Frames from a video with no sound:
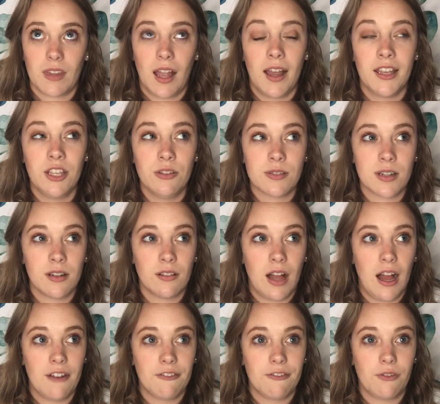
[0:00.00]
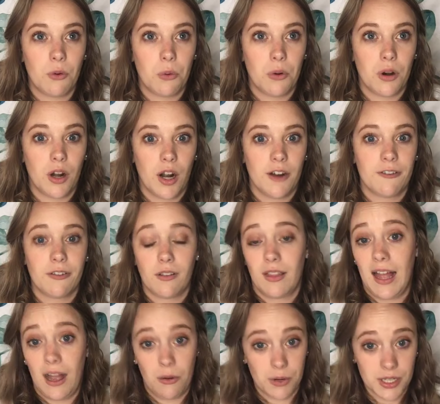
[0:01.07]
use it a lot for
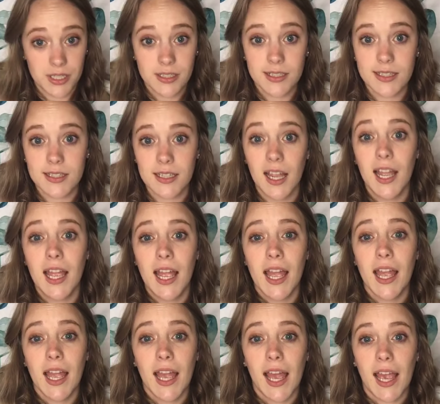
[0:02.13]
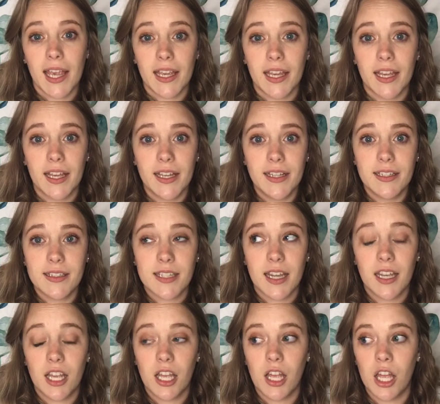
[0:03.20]
flowers, and
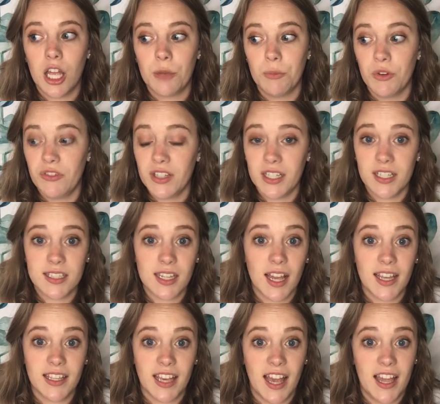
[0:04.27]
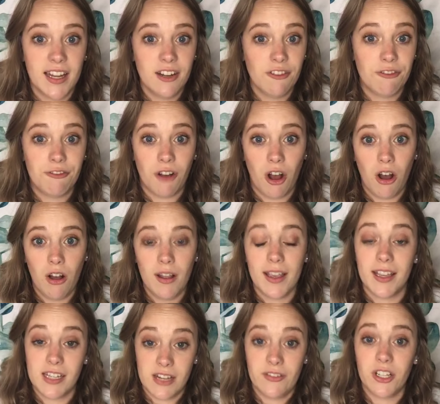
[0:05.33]
moving into, again, fall
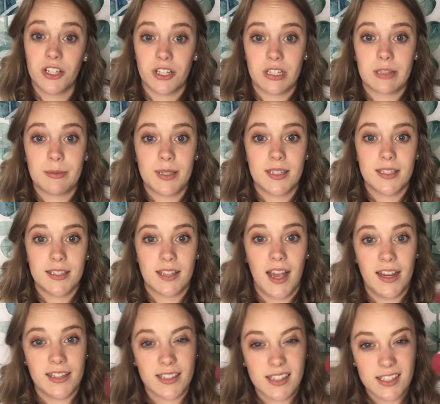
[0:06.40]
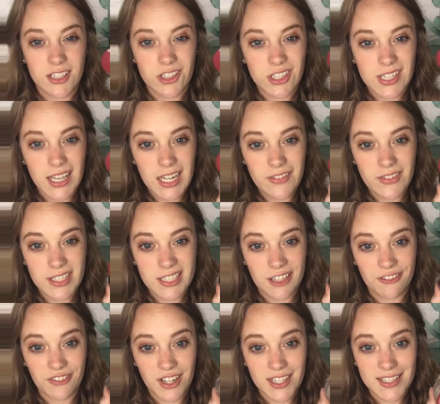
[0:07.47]
and even Christmas designs, because it's just kind of a
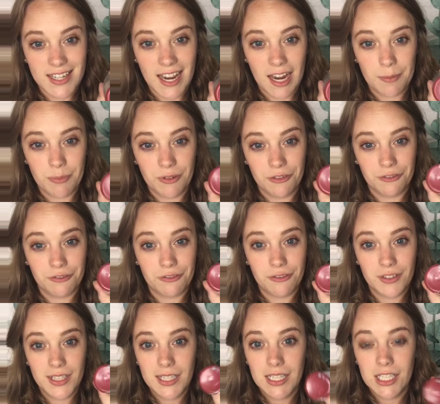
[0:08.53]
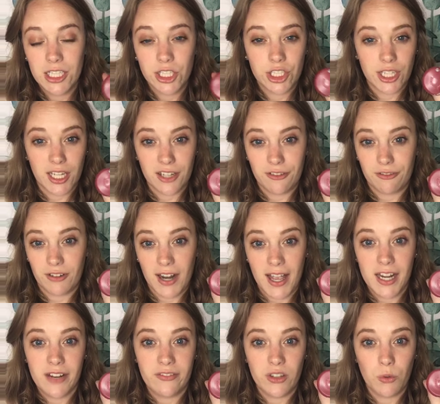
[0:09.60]
different type of shade of red.
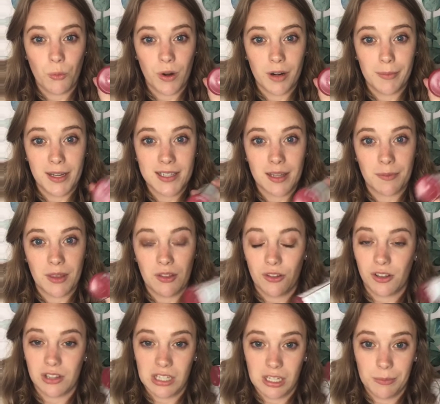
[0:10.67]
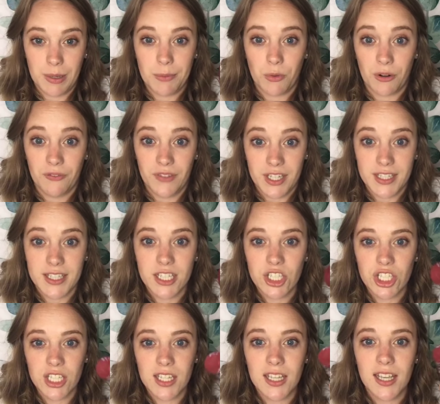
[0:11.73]
If you want to make something look a little bit more
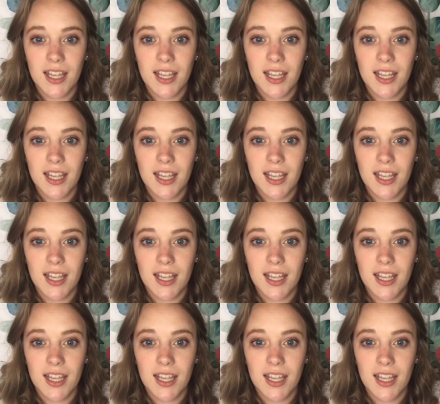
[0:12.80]
vintagey,